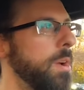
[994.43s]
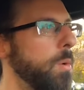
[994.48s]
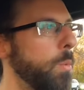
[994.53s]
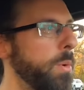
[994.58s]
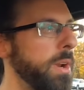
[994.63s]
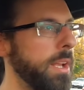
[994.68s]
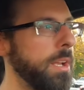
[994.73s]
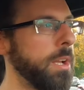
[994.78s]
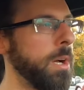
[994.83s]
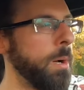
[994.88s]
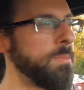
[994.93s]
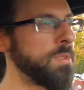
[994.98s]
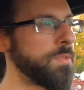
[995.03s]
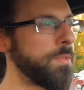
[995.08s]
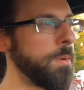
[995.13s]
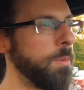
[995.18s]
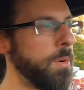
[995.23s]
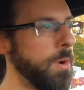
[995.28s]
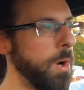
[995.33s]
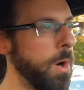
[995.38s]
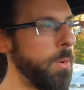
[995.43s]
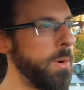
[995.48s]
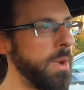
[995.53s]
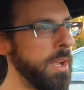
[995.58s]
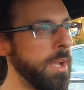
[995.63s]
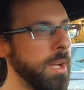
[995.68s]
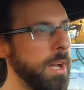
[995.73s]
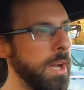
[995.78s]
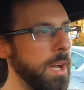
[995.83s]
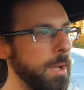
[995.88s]
when it comes from
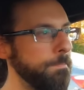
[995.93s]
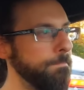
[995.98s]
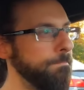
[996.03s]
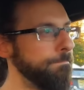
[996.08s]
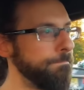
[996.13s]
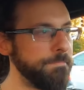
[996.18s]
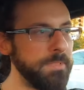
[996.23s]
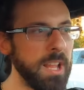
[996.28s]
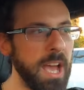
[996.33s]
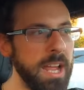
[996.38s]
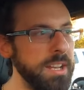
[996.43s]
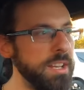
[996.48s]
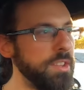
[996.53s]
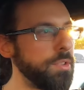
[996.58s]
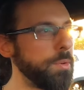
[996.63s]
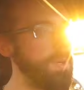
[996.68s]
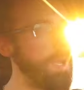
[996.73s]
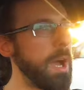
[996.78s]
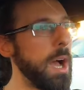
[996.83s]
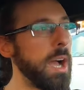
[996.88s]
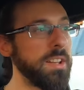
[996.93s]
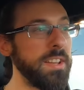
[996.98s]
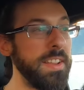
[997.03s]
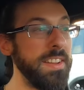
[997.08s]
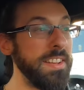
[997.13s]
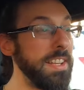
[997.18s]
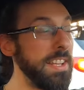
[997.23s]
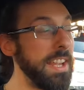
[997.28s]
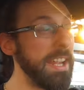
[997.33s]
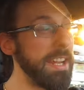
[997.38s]
going 93
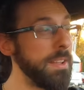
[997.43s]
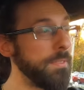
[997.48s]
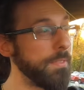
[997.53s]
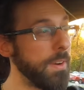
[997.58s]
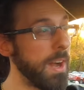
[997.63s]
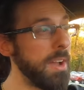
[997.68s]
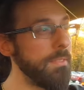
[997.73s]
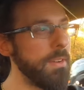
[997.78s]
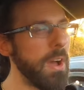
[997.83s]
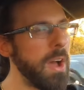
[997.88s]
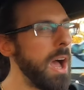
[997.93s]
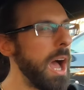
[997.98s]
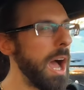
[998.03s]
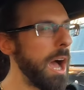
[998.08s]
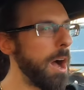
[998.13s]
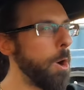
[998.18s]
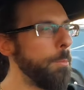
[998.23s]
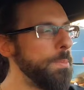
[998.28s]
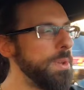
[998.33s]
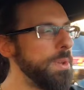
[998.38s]
octane to 85, I'll